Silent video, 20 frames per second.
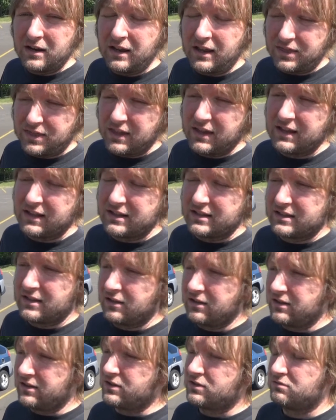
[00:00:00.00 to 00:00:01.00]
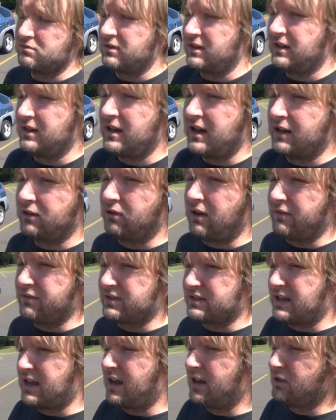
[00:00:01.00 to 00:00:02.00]
I think it still is 3. I don't have
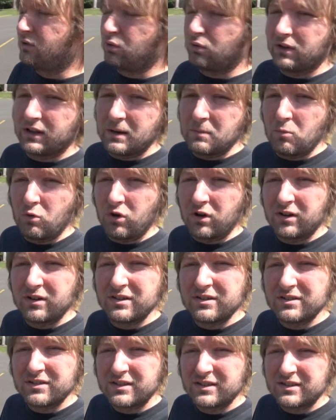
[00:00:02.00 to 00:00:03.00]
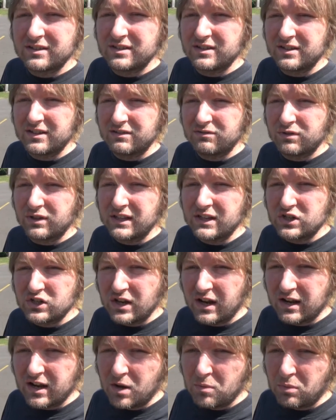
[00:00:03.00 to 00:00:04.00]
a scan tool anymore to really
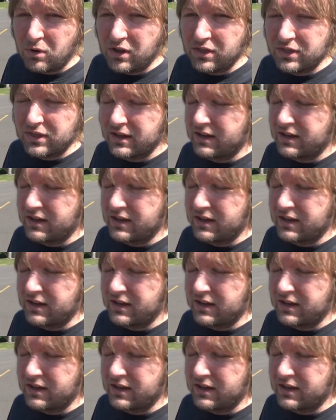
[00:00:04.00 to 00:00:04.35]
check up on